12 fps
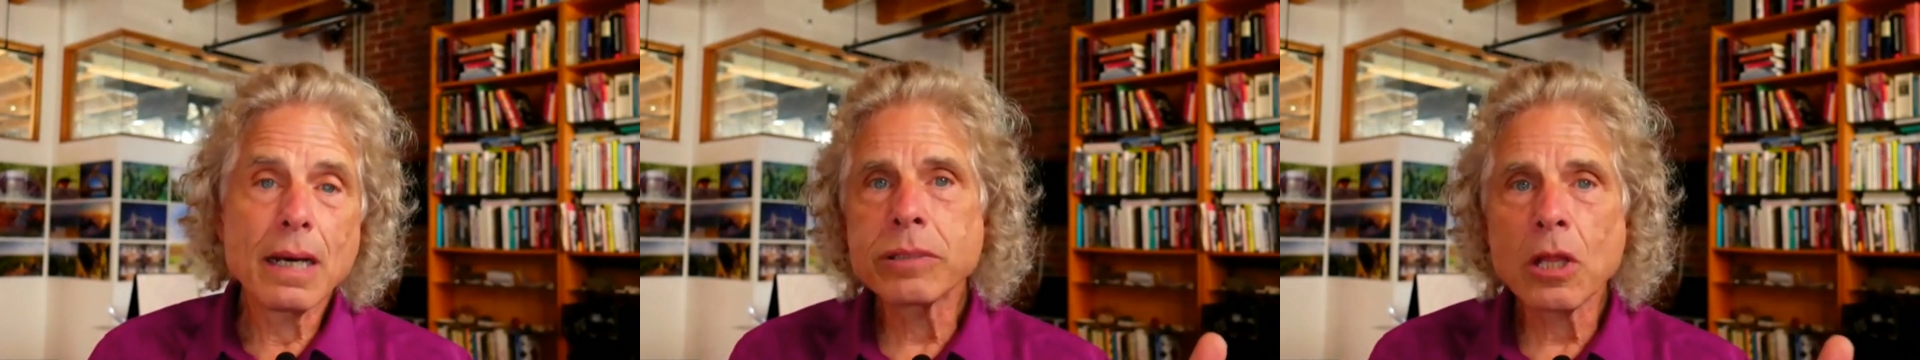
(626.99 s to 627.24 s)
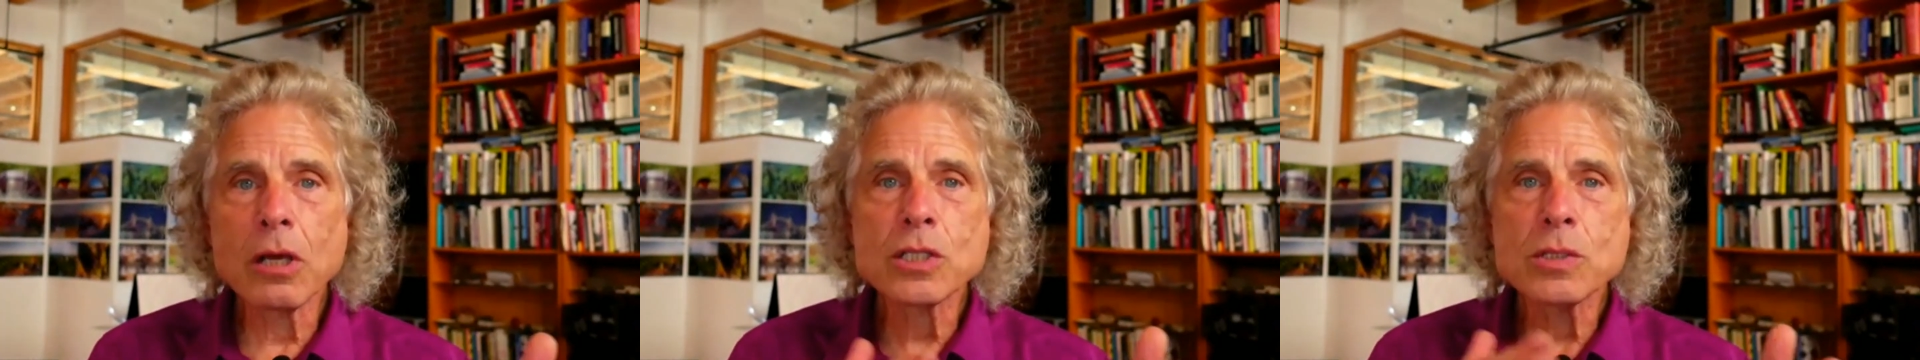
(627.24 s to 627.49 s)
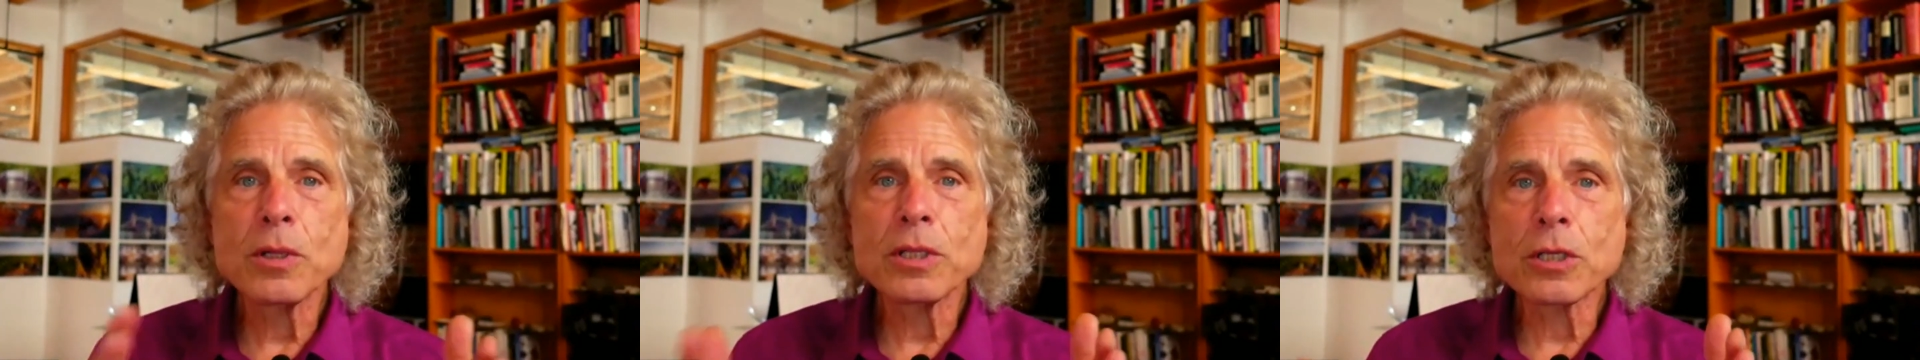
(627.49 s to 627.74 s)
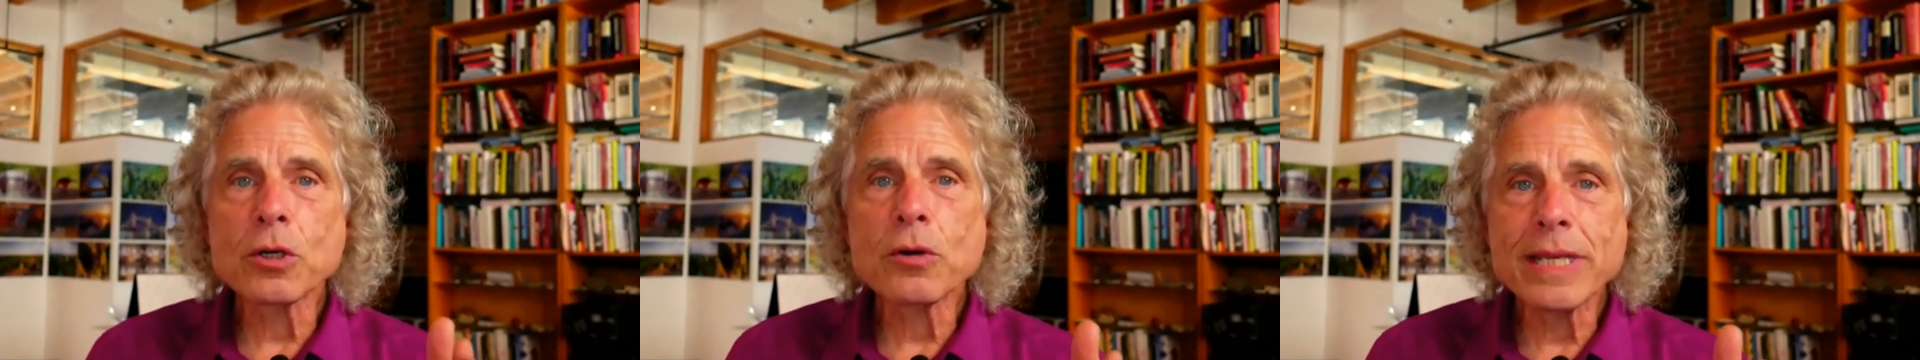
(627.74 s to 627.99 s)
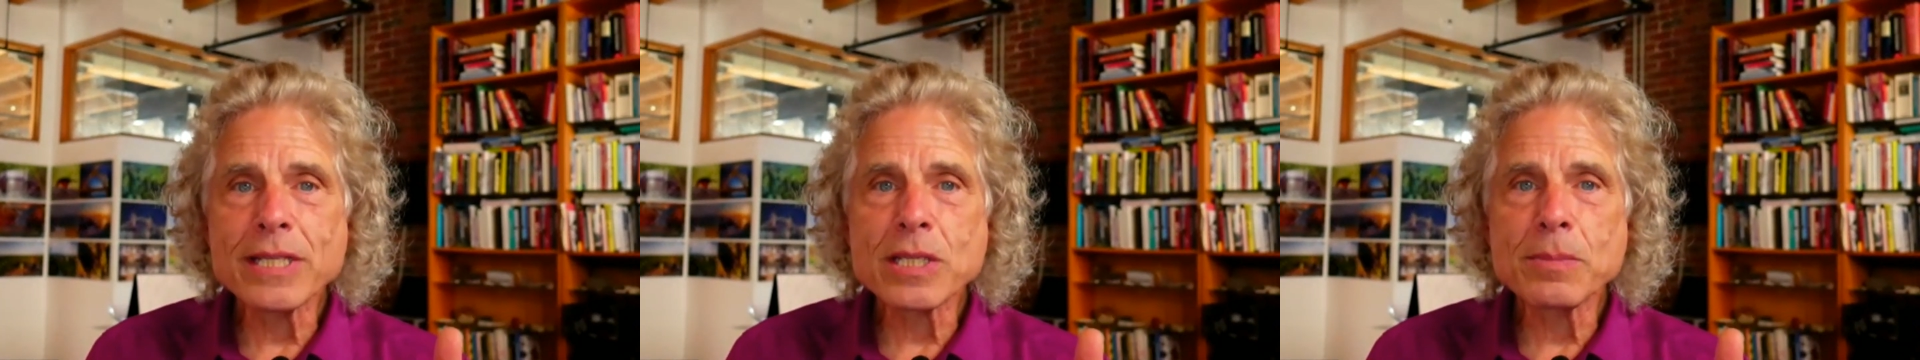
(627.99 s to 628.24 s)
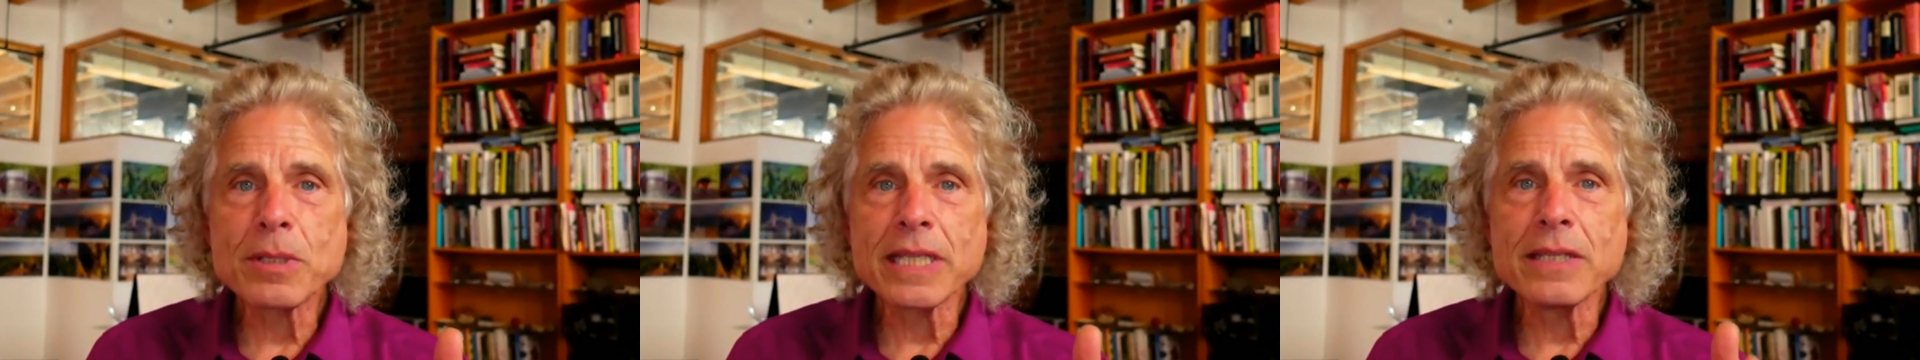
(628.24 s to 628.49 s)
plausible and crazy
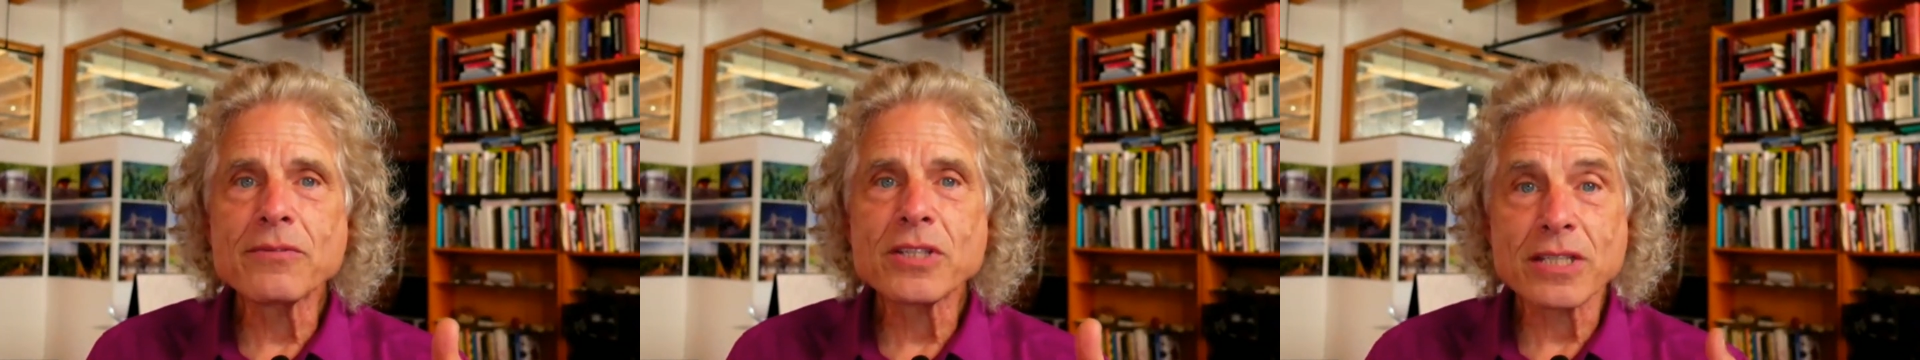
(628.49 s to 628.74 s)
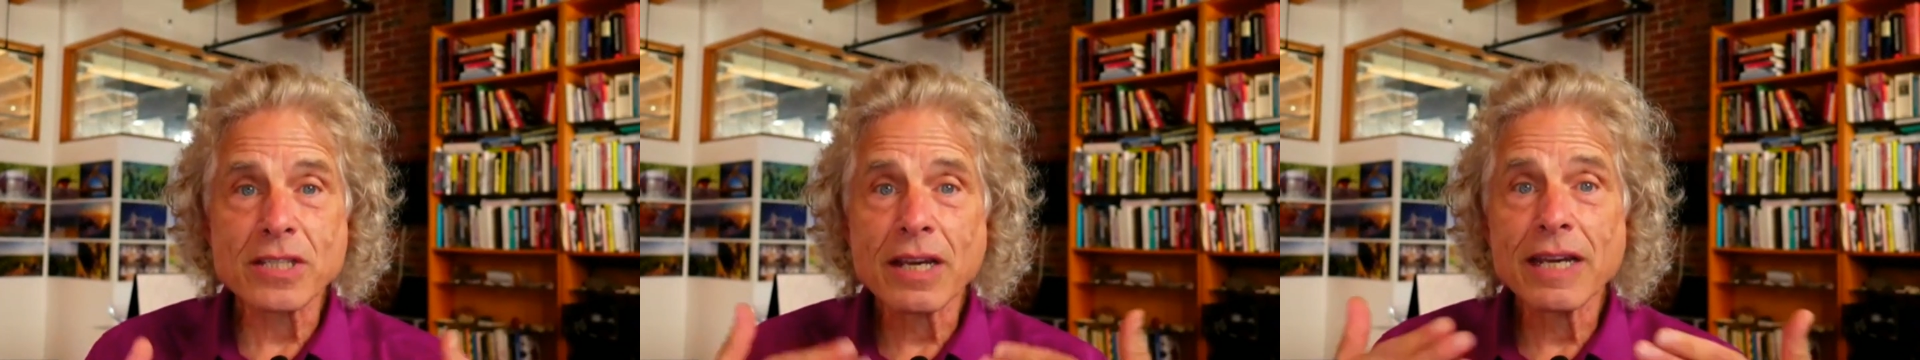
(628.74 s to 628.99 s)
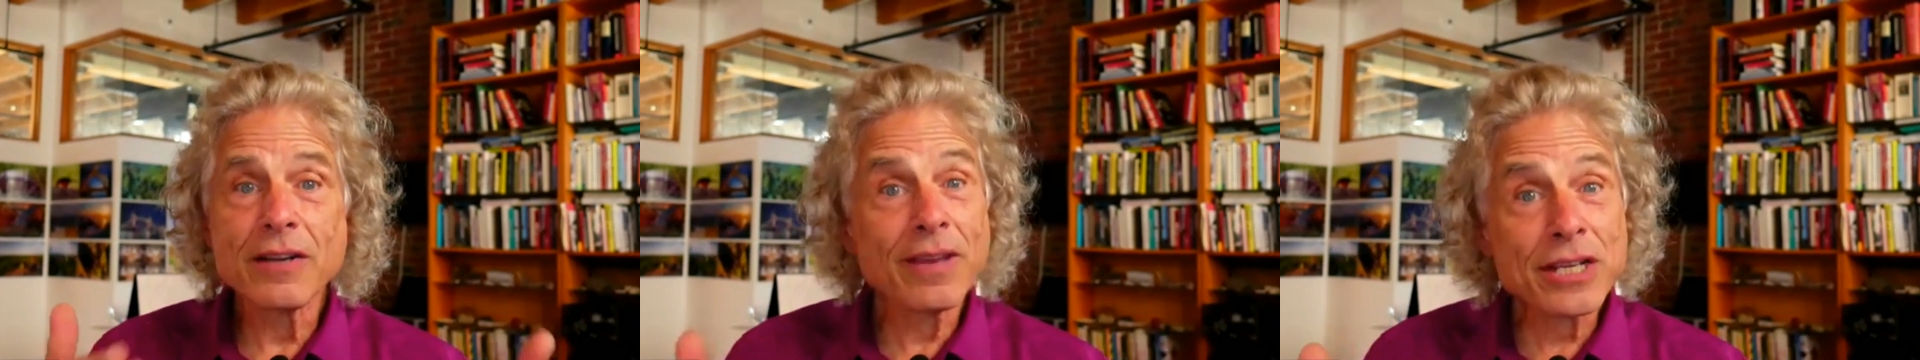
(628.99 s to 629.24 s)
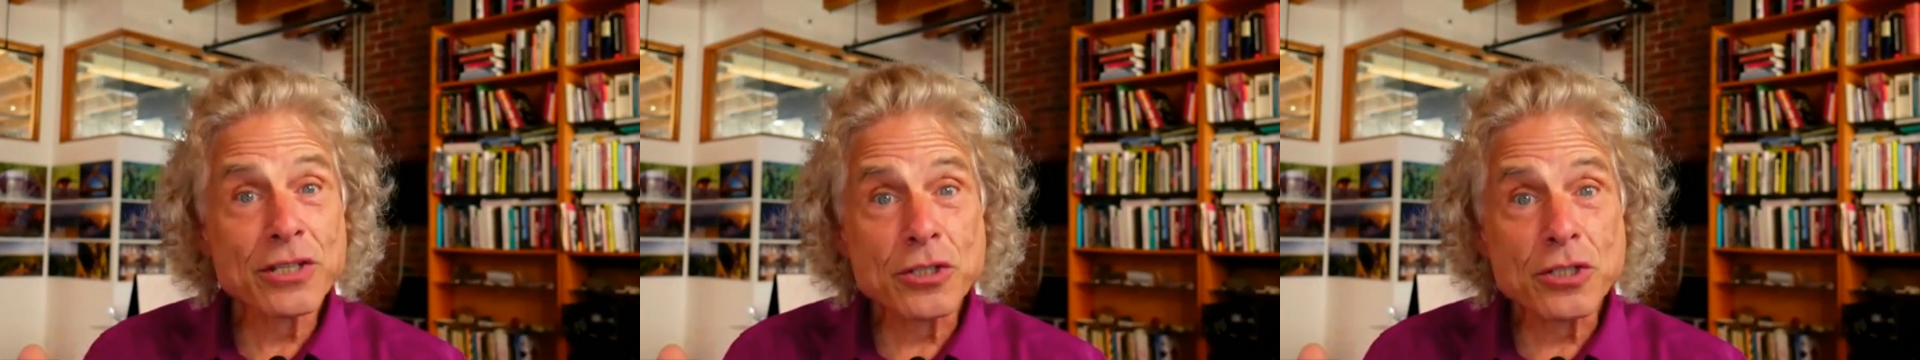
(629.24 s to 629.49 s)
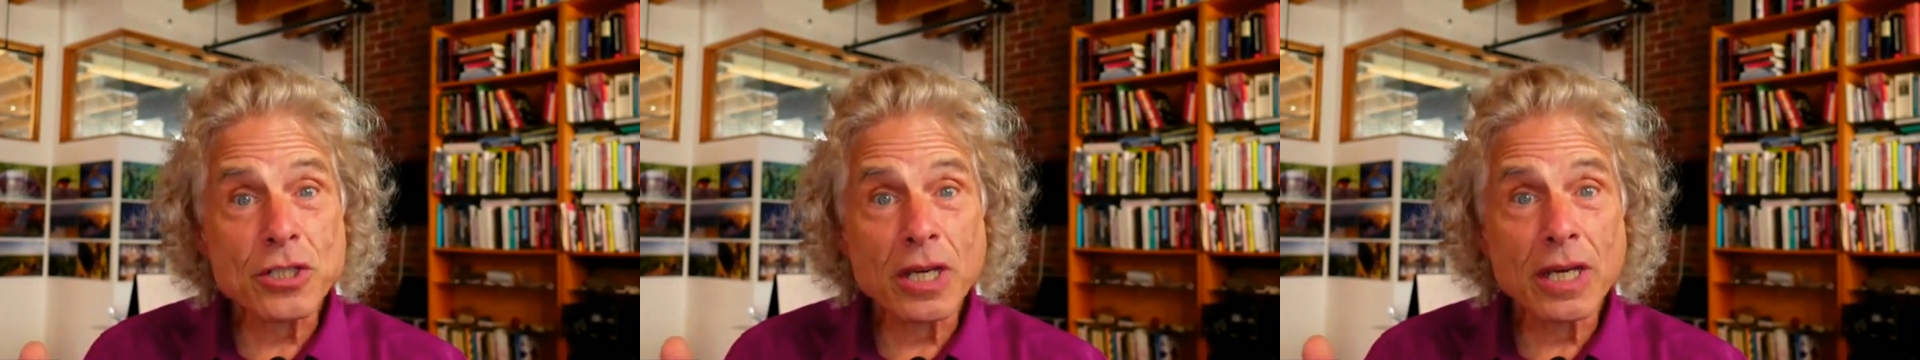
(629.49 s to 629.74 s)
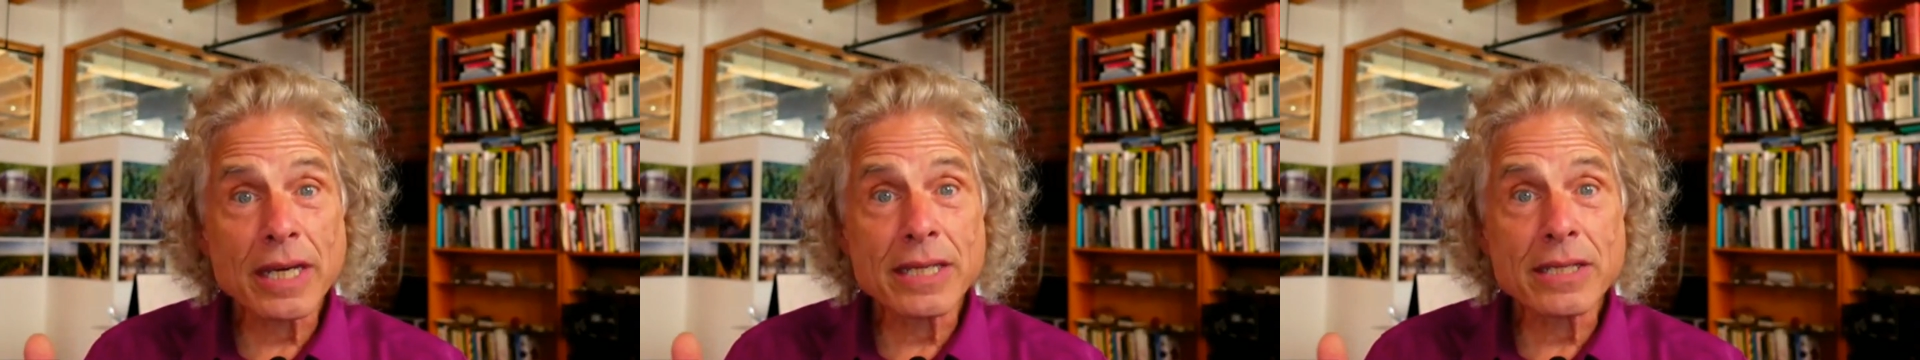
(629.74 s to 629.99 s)
beliefs as a kind of
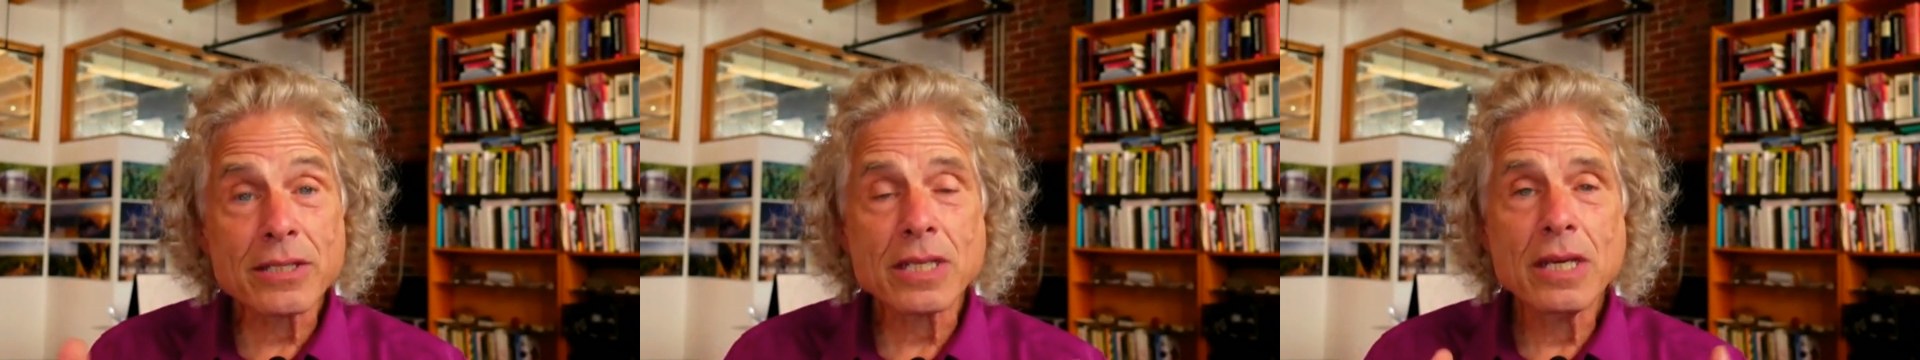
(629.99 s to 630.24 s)
exercise